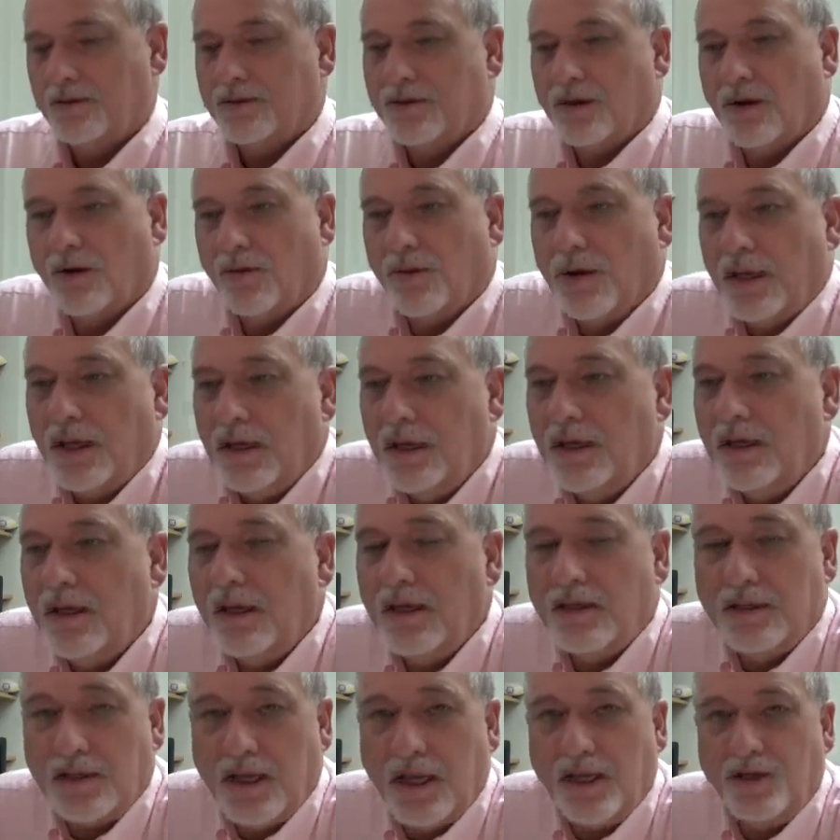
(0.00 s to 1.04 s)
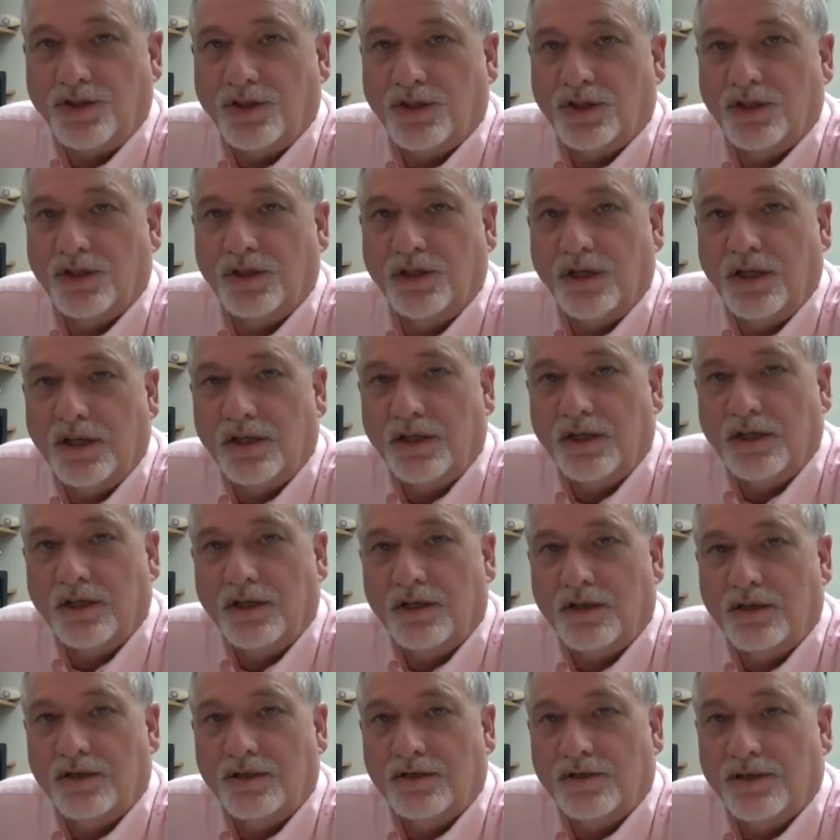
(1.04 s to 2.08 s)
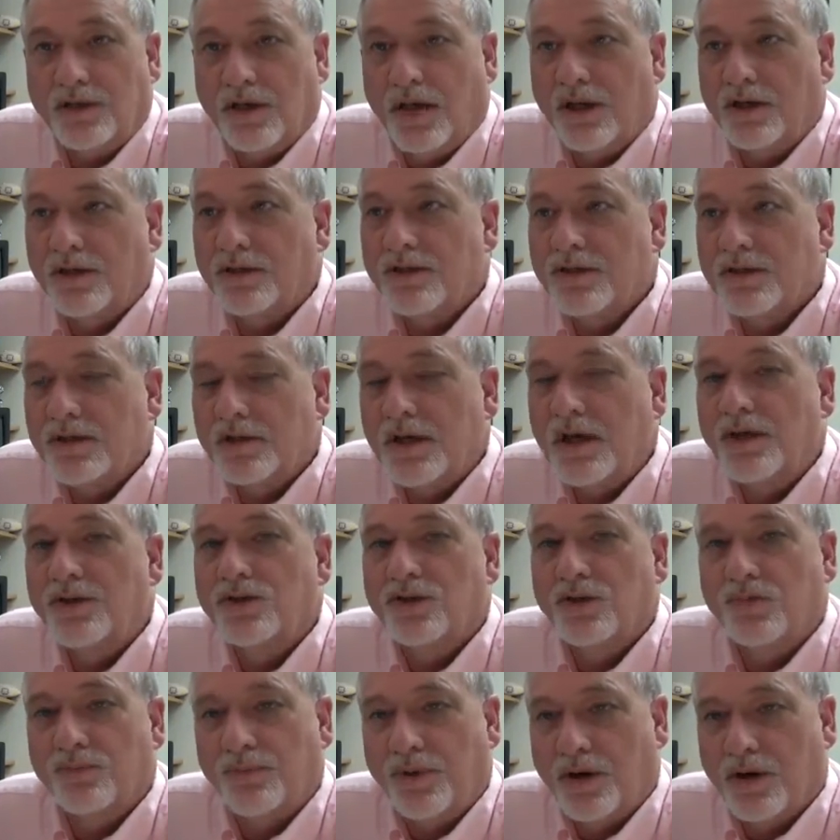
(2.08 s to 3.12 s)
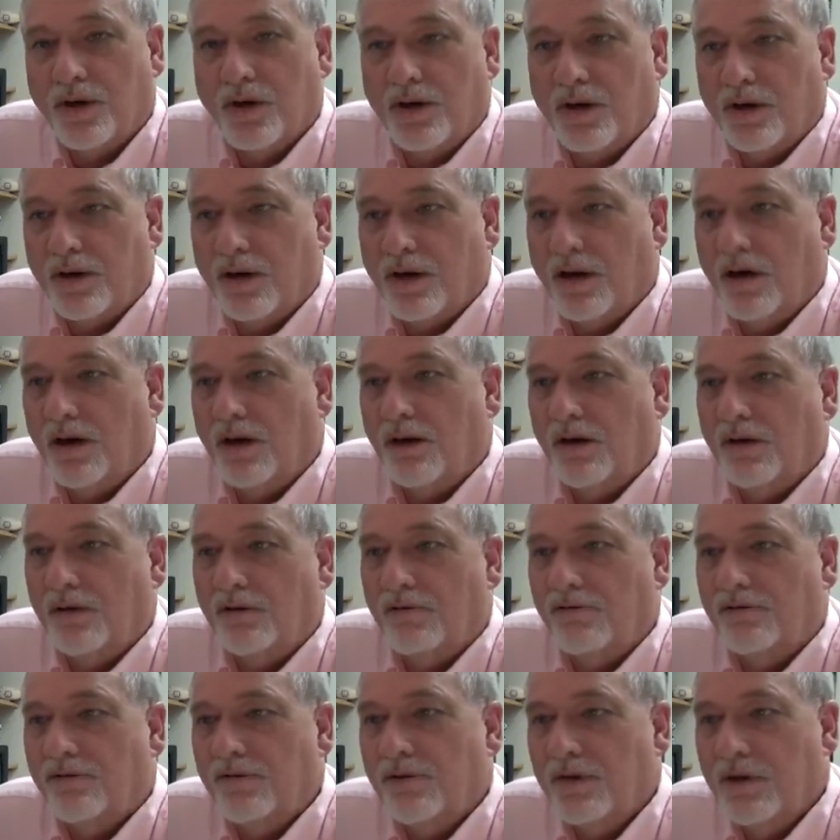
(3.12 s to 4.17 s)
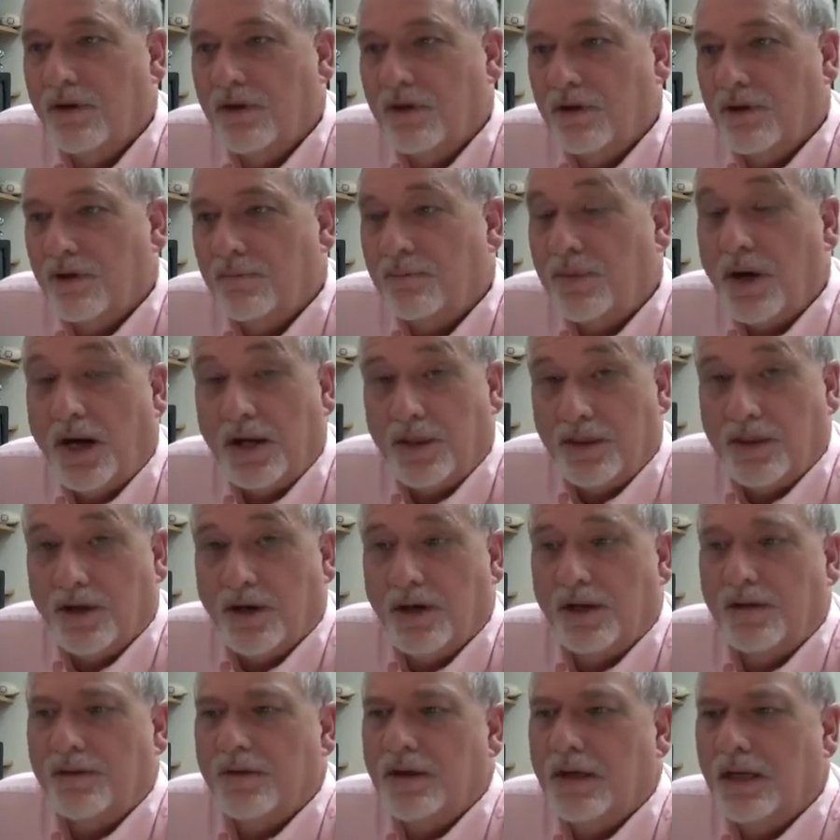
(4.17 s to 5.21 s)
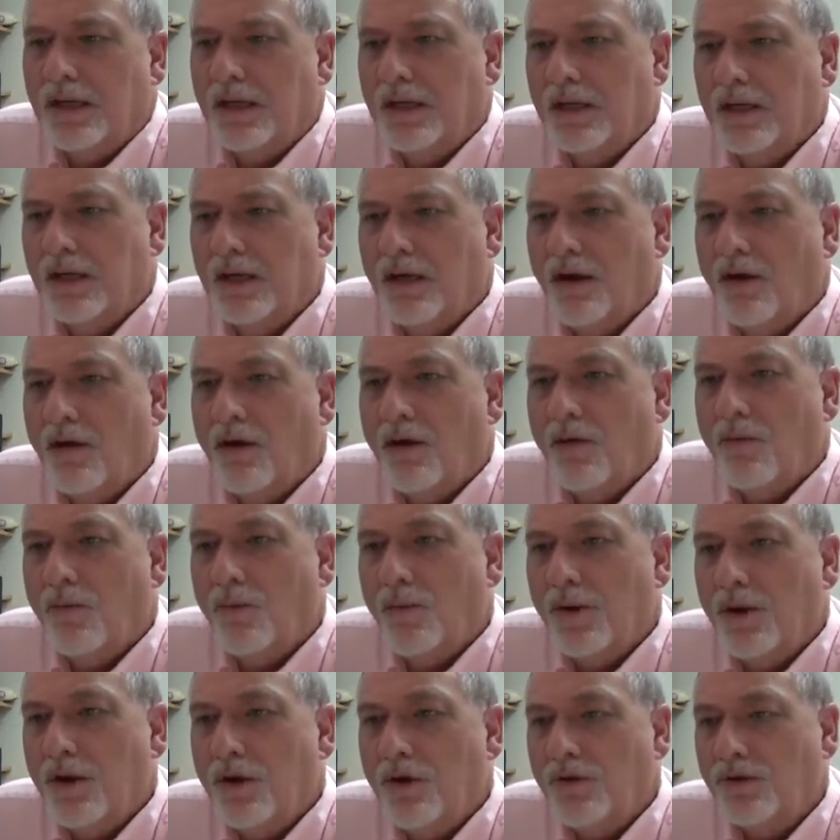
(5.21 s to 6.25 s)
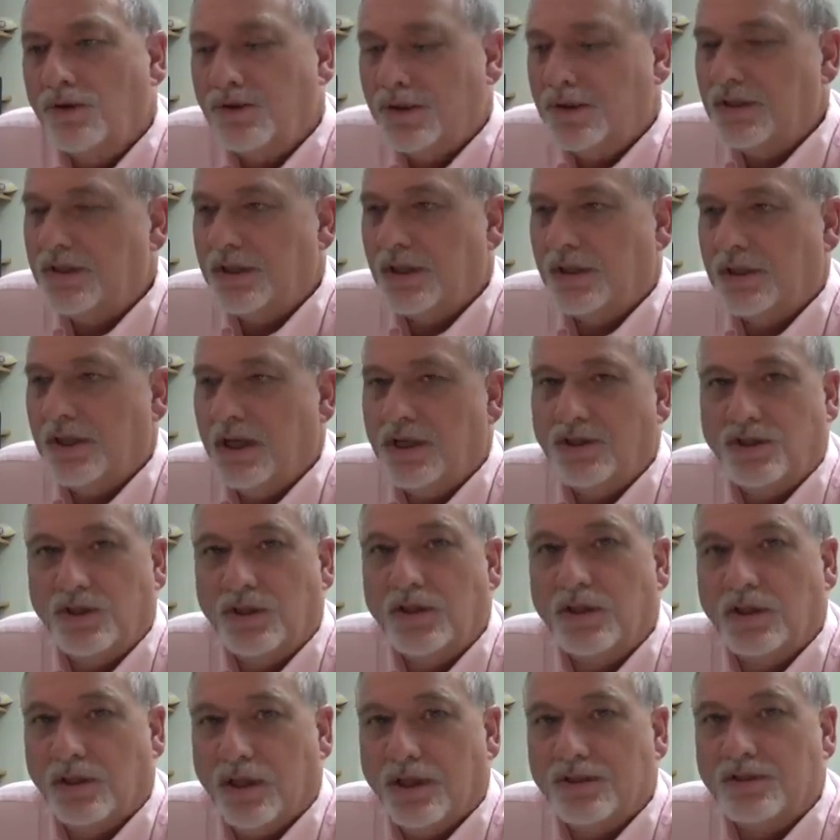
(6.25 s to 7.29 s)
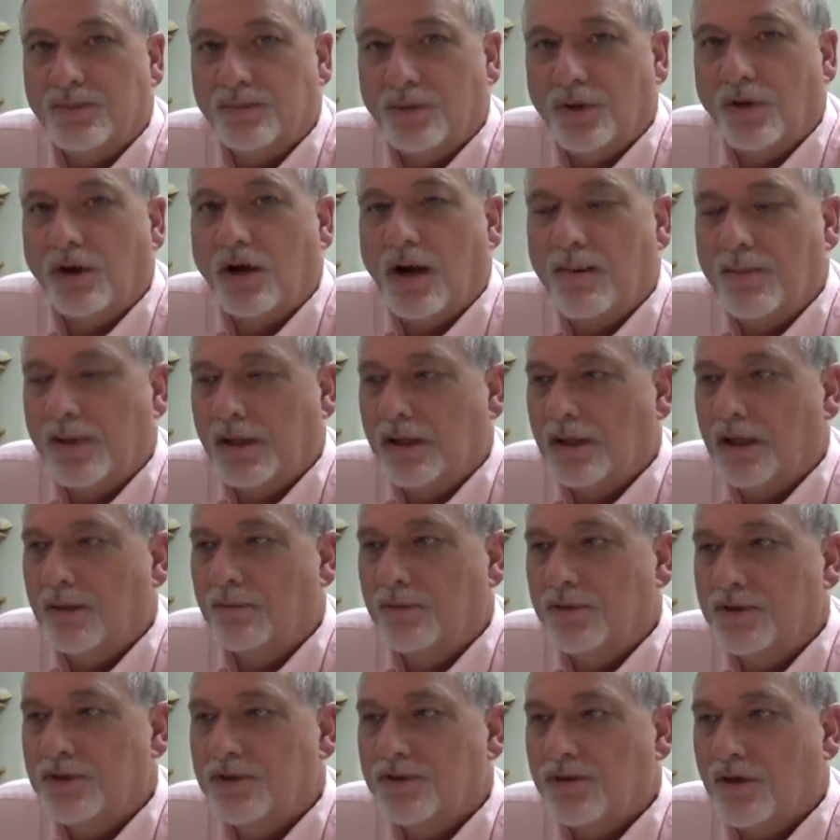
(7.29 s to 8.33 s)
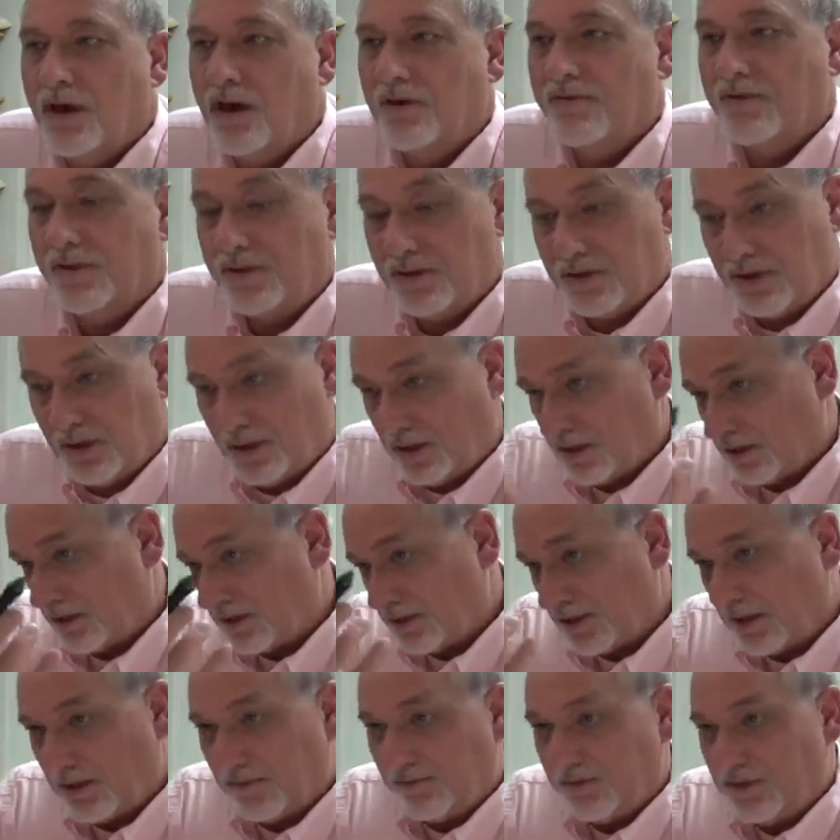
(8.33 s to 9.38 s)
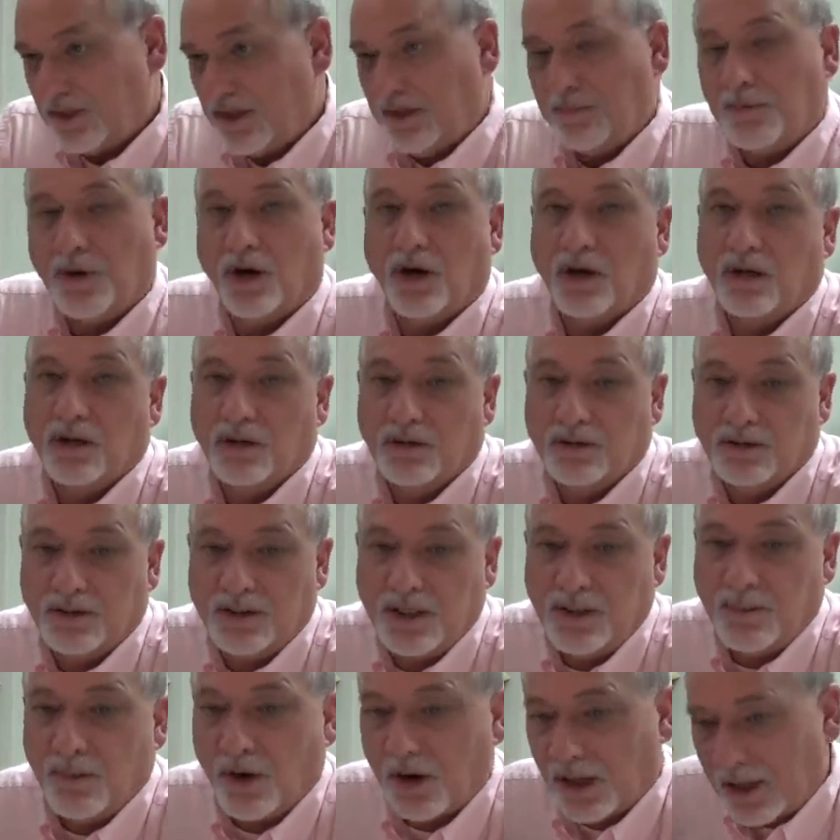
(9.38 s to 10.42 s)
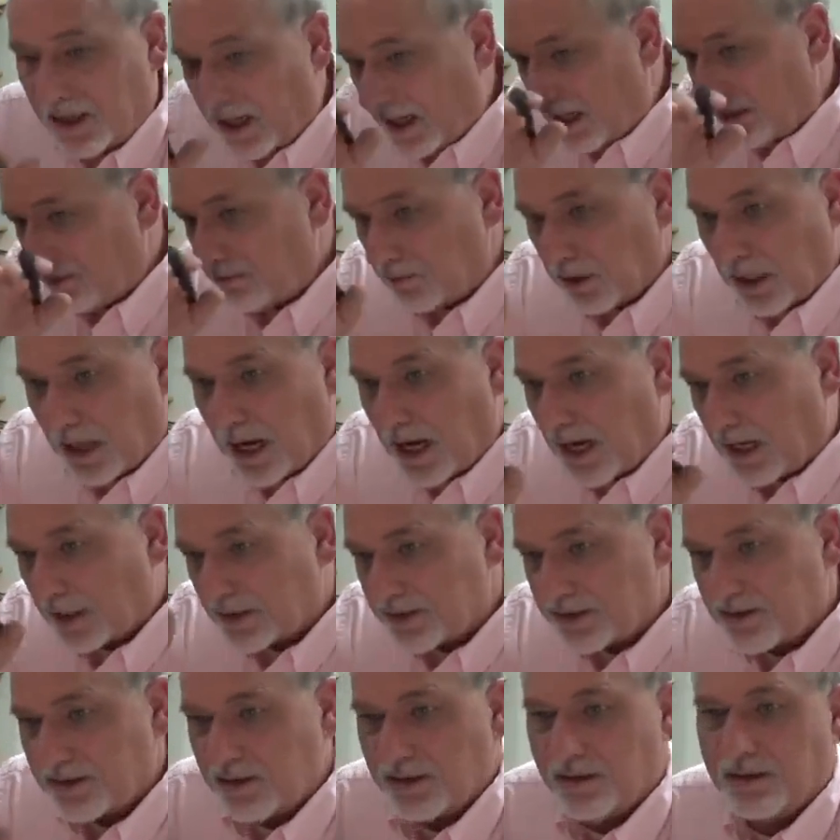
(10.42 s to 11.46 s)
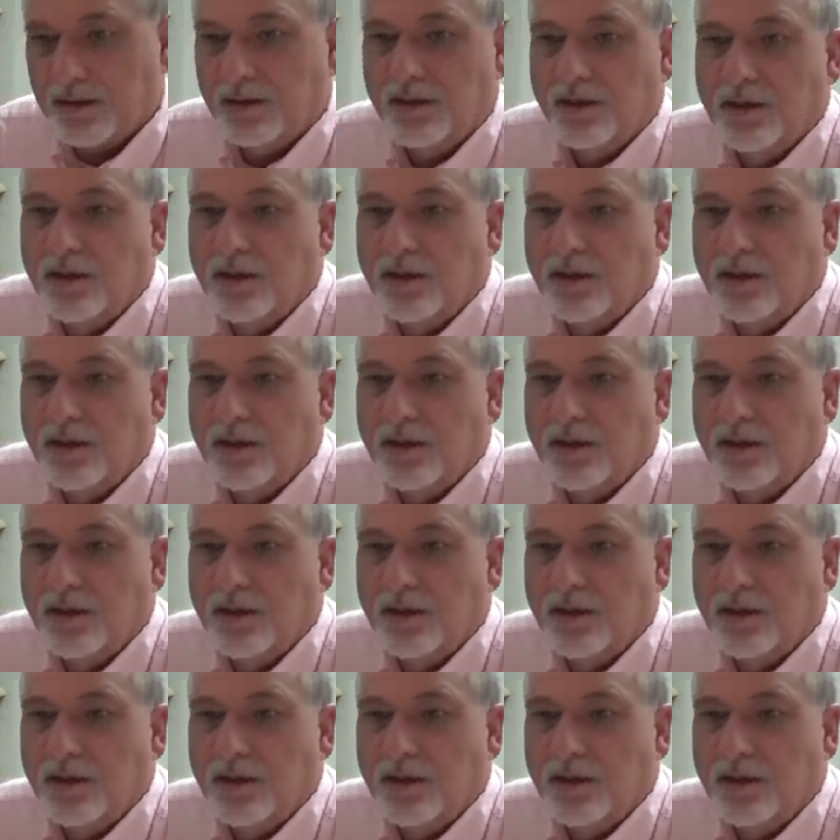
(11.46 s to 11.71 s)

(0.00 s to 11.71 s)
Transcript: so indentation is an essential part of Python. We use indentation in lots of programming languages, often to kind of demark demarcate blocks to